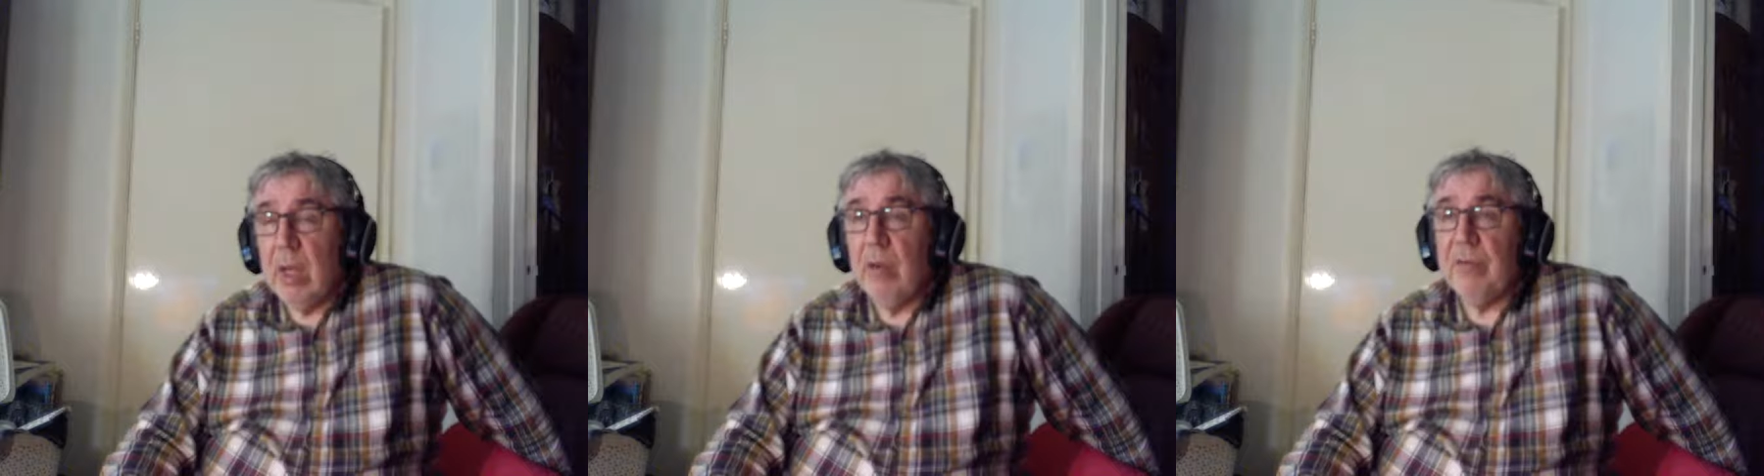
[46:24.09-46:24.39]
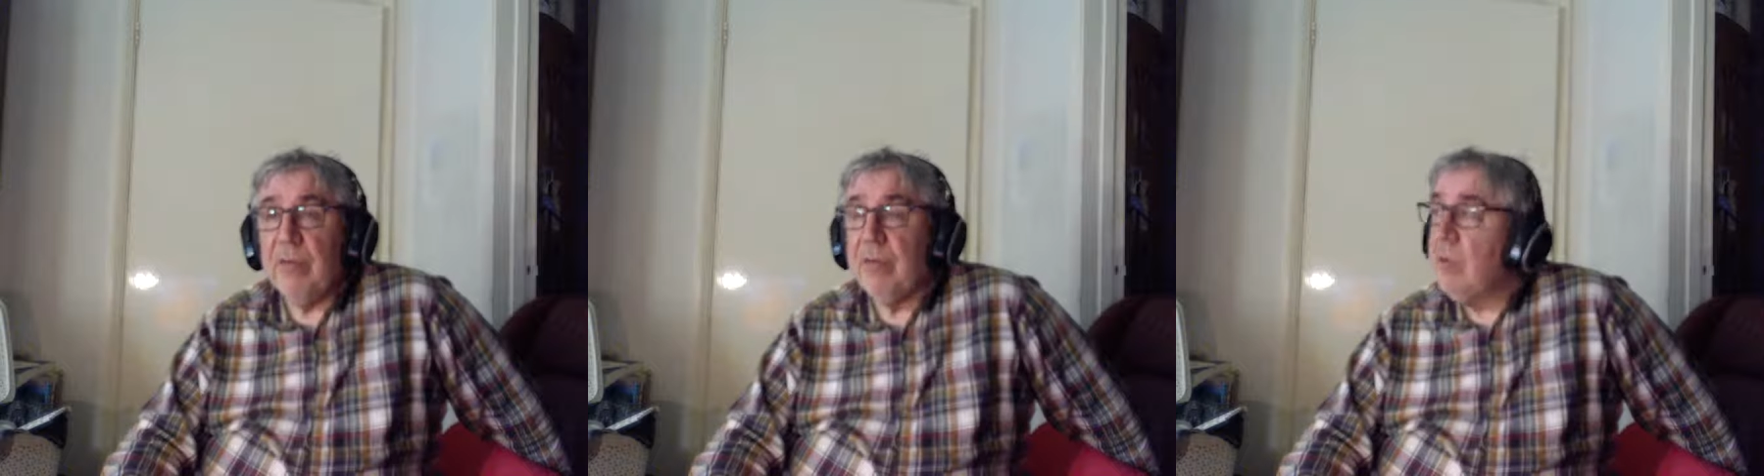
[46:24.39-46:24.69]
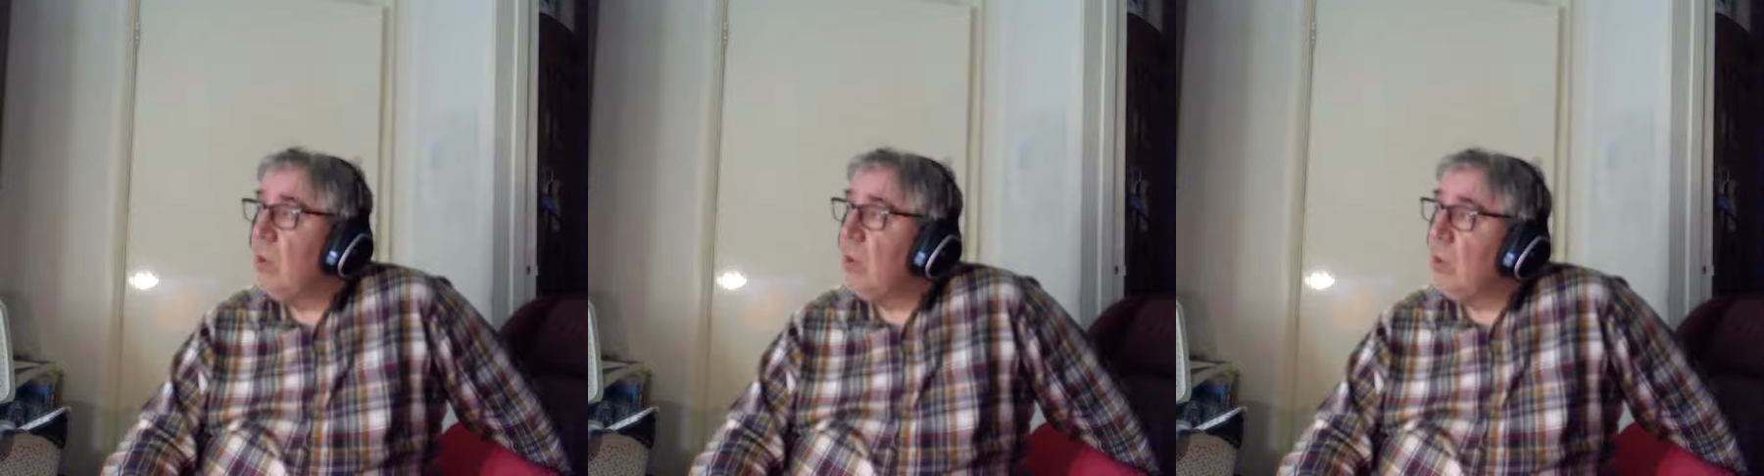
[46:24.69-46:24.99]
enough
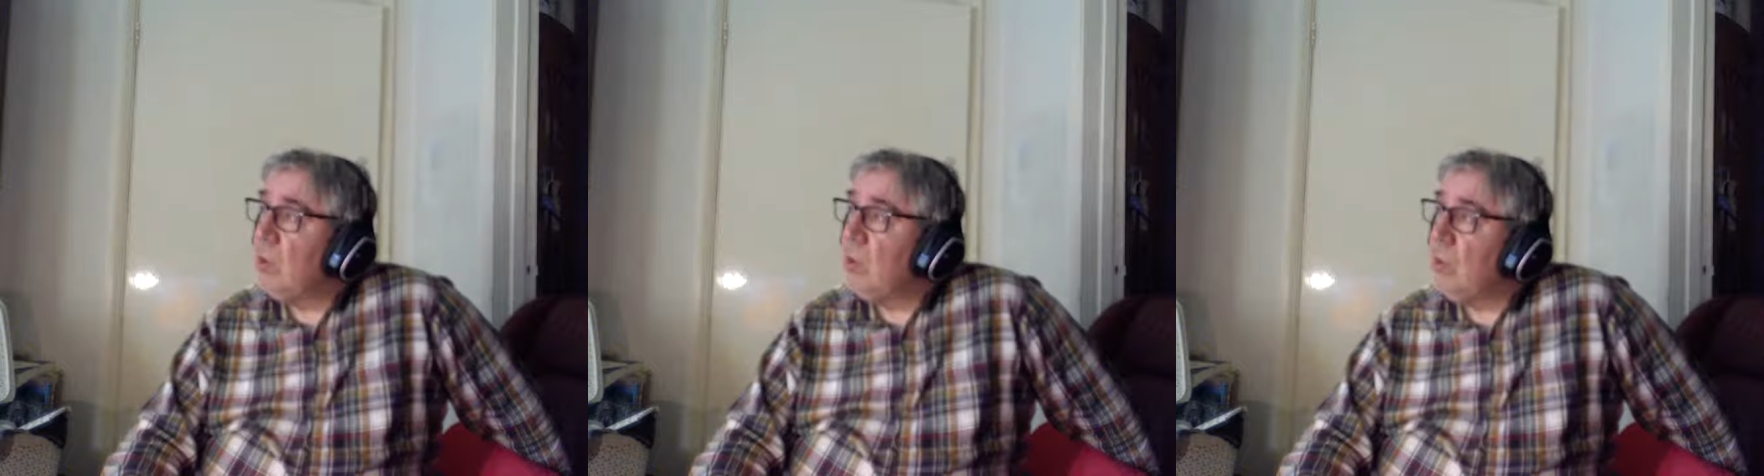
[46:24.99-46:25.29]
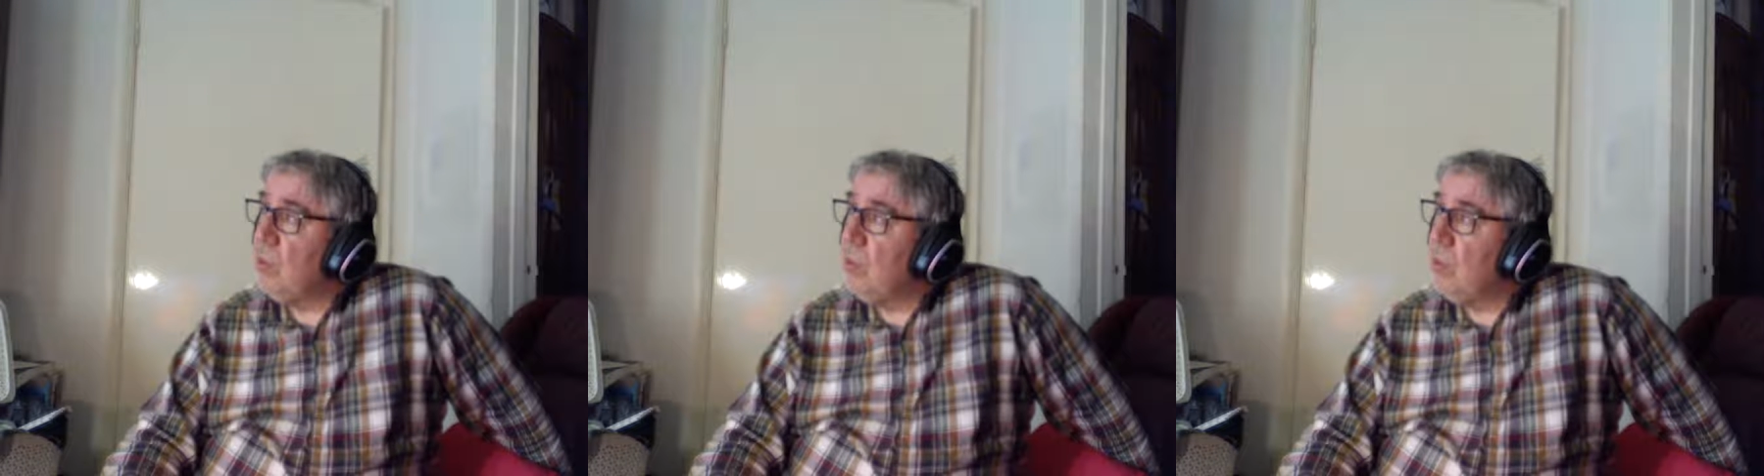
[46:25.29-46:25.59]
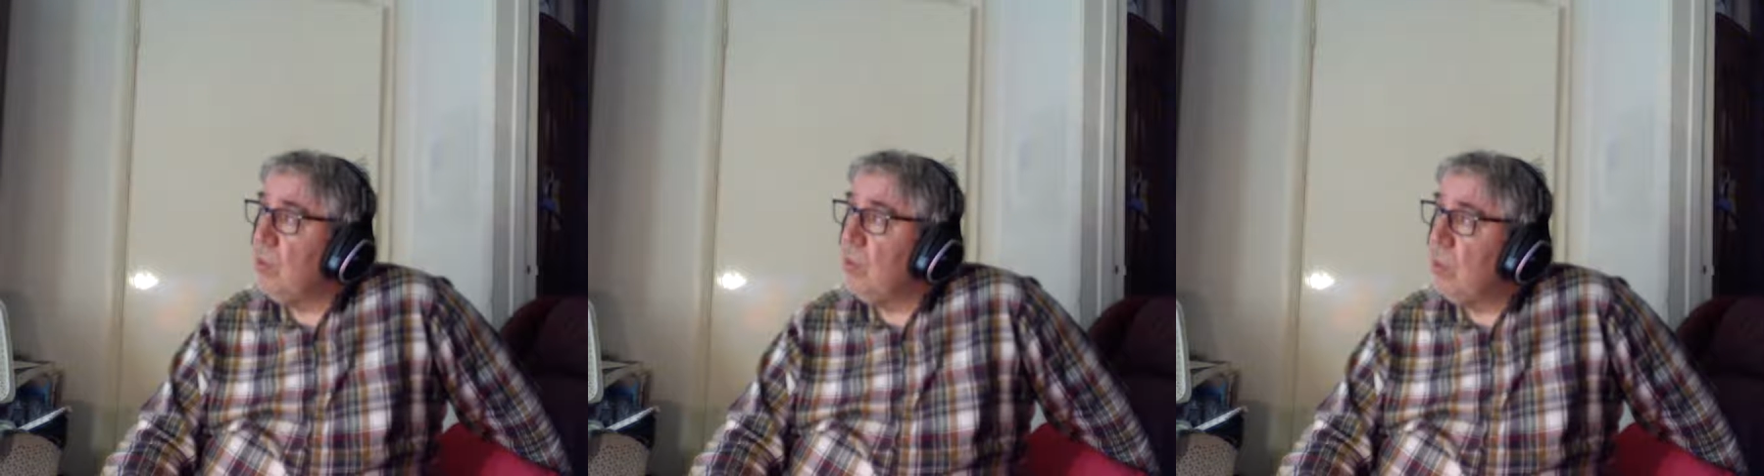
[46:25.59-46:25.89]

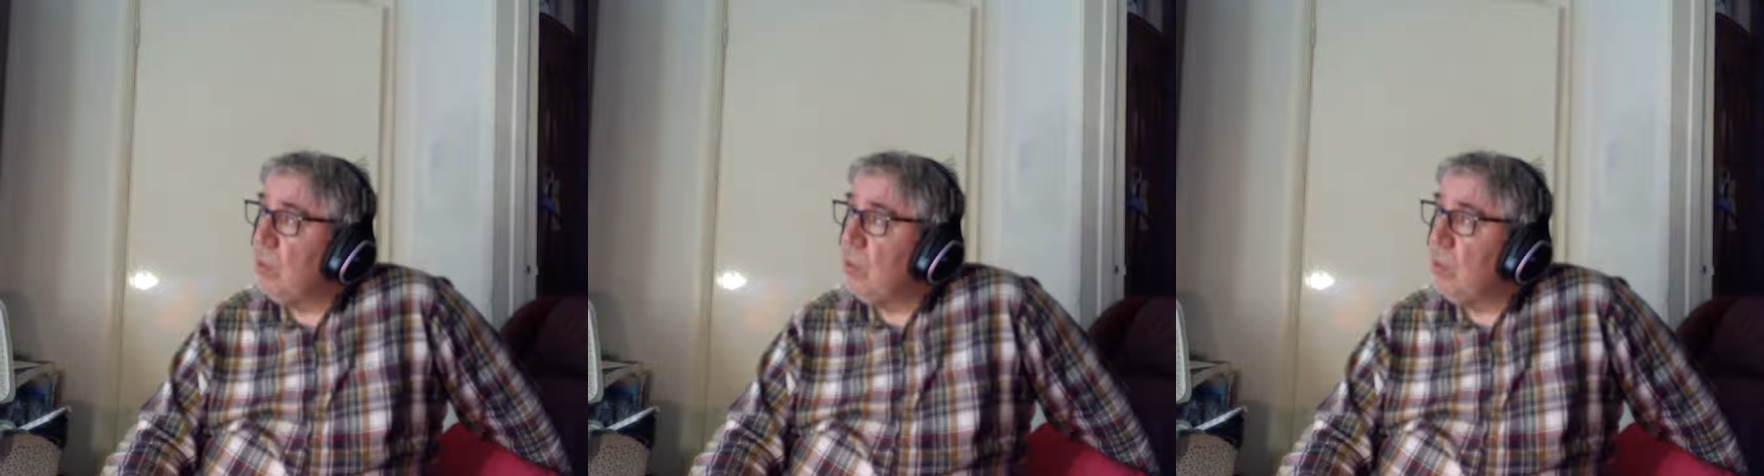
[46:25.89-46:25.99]
to